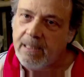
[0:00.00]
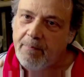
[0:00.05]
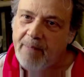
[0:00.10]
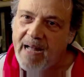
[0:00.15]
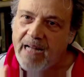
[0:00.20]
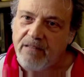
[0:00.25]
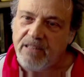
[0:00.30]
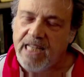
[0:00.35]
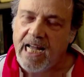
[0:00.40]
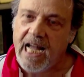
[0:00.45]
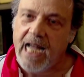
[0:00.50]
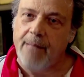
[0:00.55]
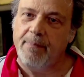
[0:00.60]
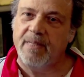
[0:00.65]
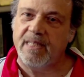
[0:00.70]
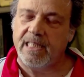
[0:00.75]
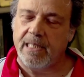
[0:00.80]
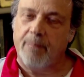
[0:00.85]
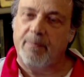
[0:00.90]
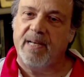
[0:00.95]
about time that
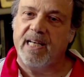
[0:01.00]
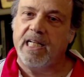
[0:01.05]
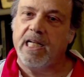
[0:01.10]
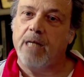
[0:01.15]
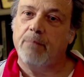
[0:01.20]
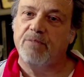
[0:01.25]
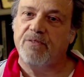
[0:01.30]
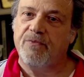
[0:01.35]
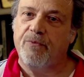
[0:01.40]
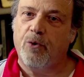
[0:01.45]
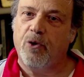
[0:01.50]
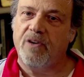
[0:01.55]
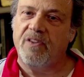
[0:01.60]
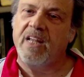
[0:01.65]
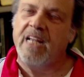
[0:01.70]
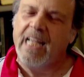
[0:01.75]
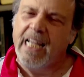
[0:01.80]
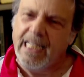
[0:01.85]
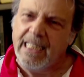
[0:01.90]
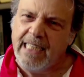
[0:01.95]
somebody comes forth
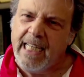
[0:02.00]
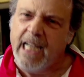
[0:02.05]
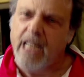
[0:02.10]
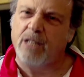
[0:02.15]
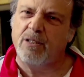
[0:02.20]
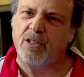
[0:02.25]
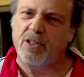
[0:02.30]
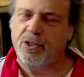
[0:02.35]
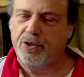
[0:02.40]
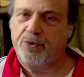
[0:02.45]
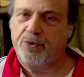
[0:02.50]
and tells the